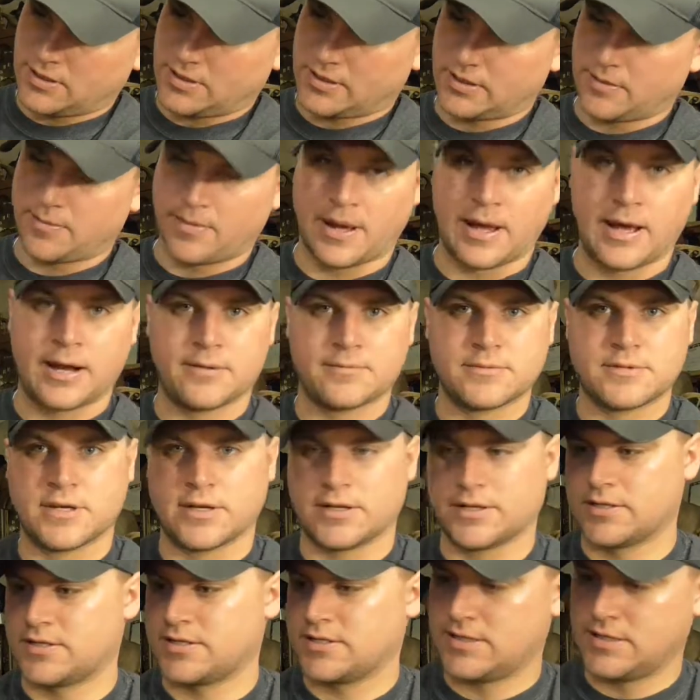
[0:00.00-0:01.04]
the bottom
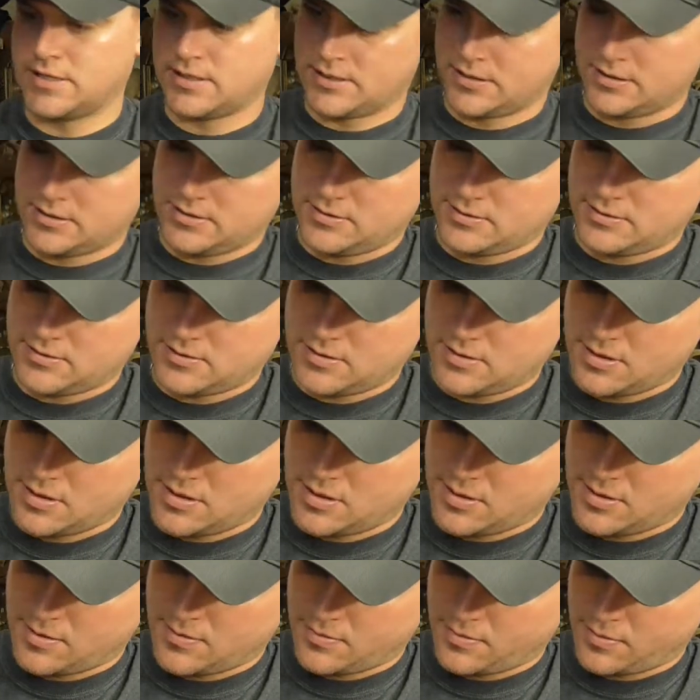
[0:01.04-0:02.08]
till it's sealed,
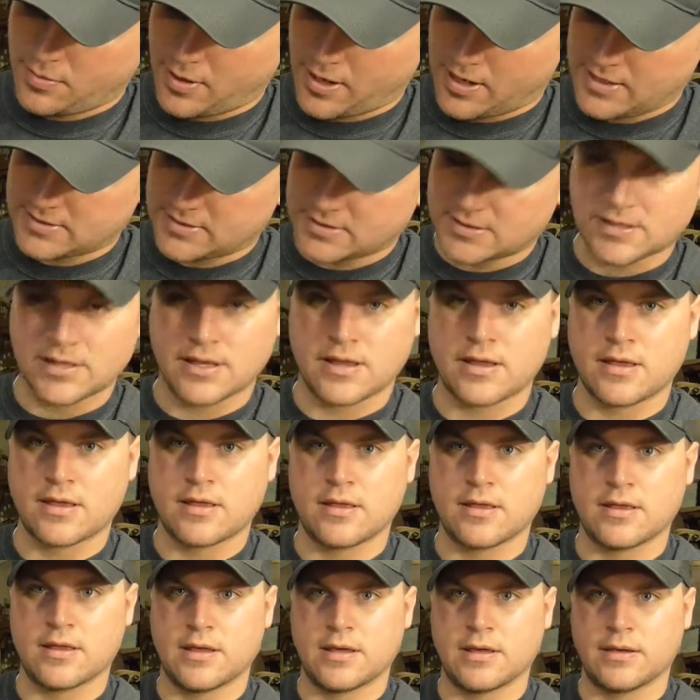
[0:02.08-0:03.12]
press
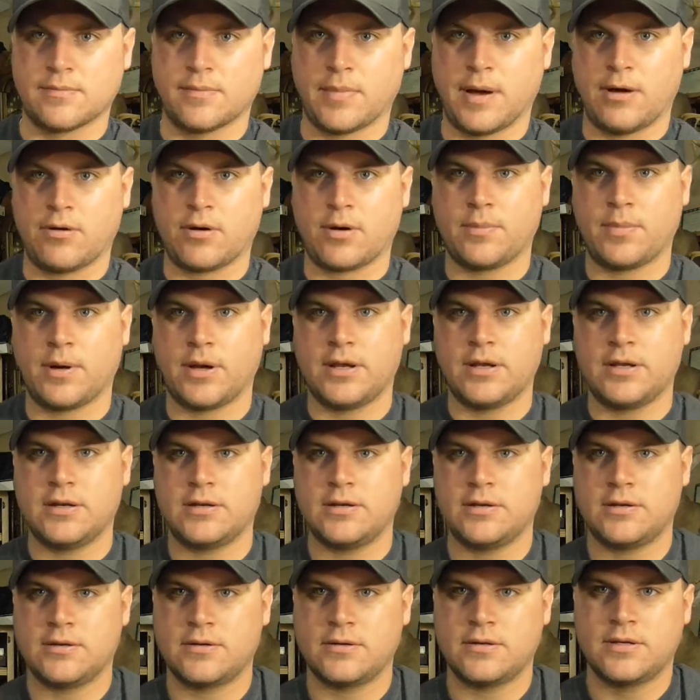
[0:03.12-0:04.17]
the power button,
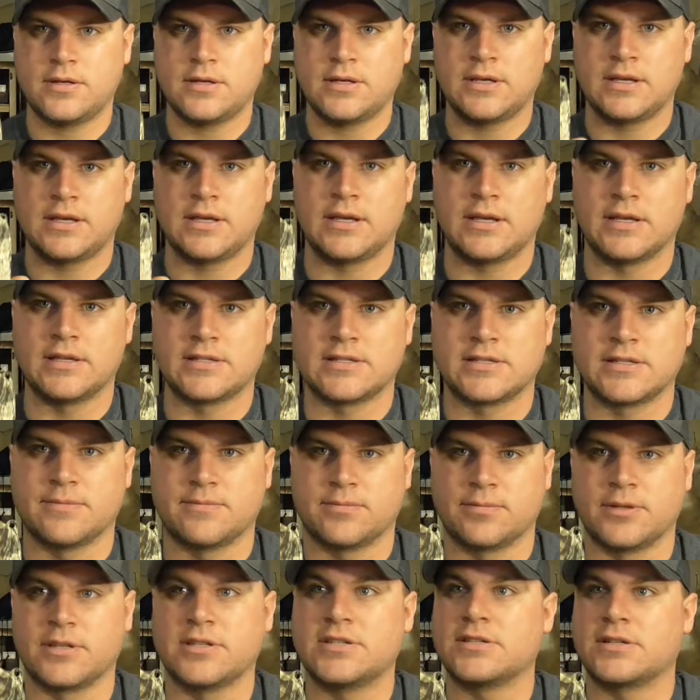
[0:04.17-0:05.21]
and
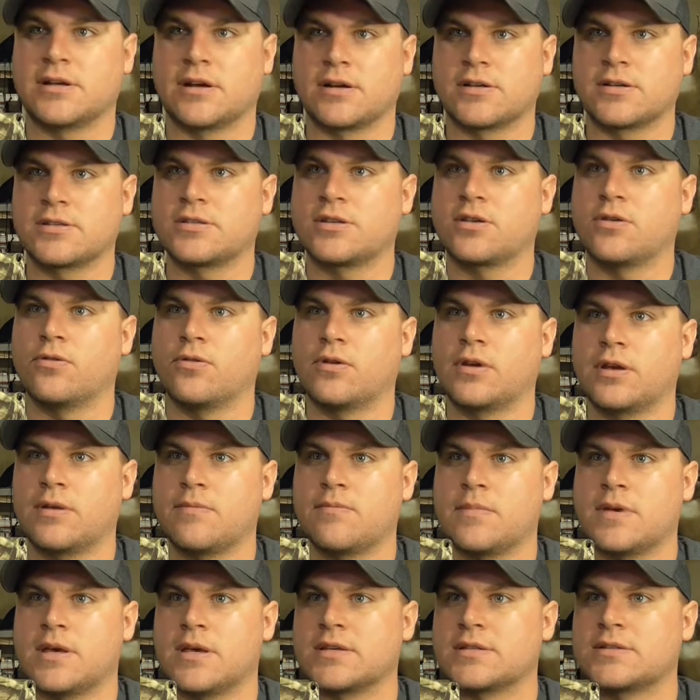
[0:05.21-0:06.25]
simply starts going
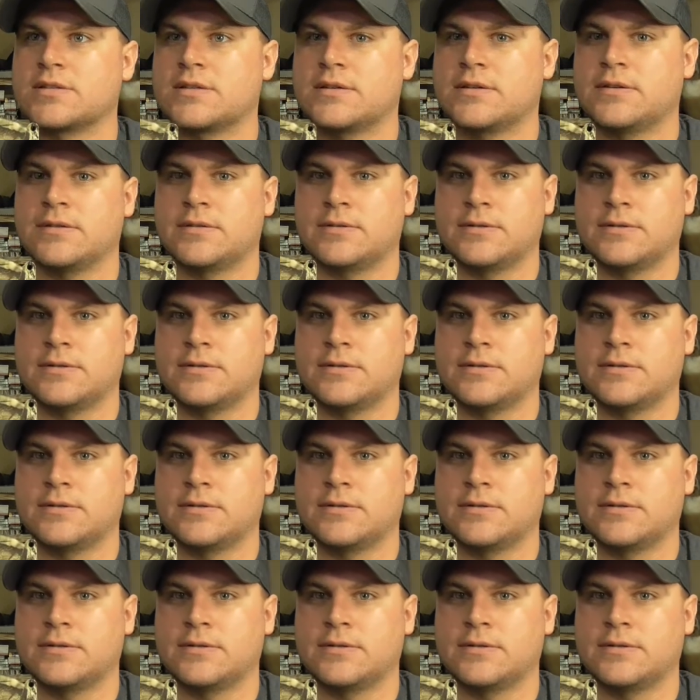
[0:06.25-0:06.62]
in mist.